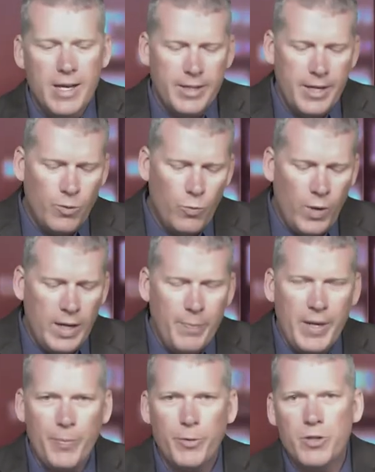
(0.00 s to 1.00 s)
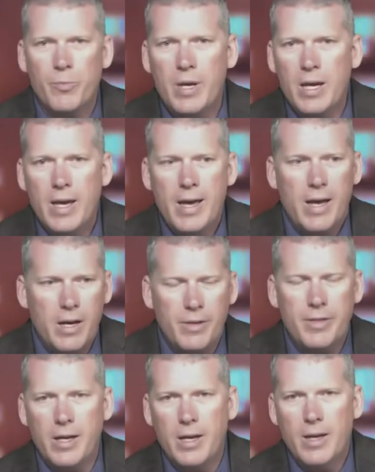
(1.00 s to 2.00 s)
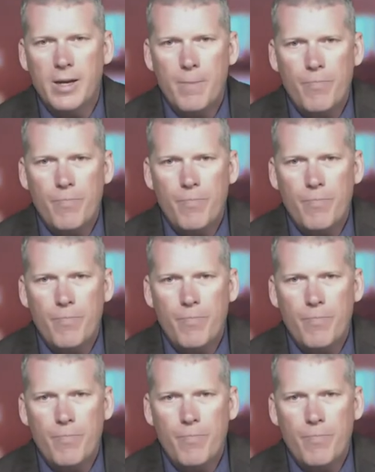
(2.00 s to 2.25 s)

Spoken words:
They don't want people to be healthy